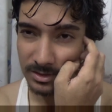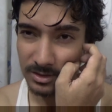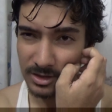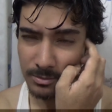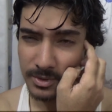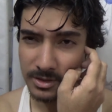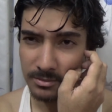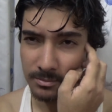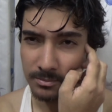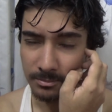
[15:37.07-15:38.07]
little bit
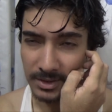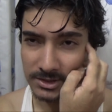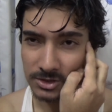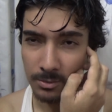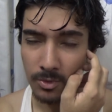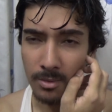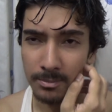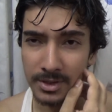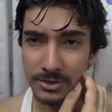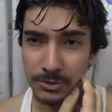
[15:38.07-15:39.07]
messed up
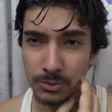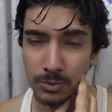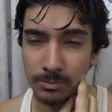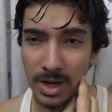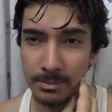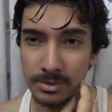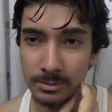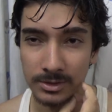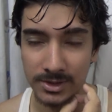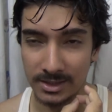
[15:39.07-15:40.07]
compared to my
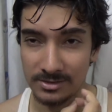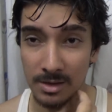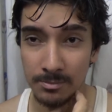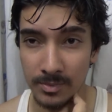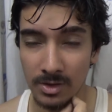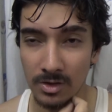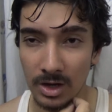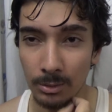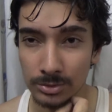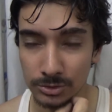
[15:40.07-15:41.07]
previous exam
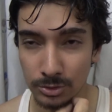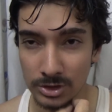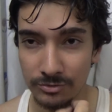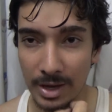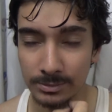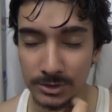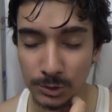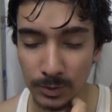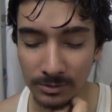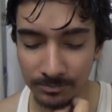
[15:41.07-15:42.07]
of Sociology
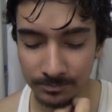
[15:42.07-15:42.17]
561.